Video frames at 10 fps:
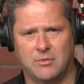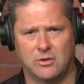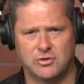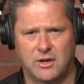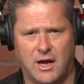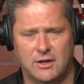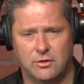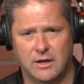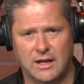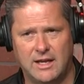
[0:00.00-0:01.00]
culture than I do.
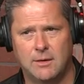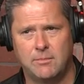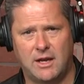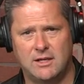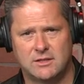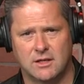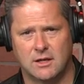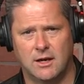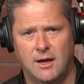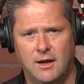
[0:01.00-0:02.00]
That Liam
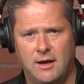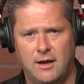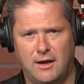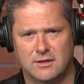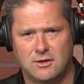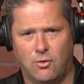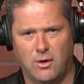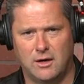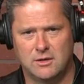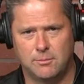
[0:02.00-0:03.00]
Neeson is
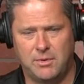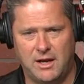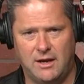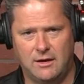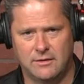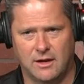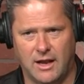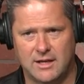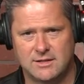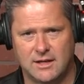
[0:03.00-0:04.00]
going to be the
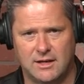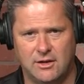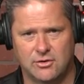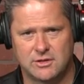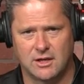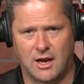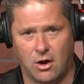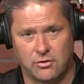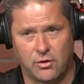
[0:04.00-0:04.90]
Leslie Nielsen character.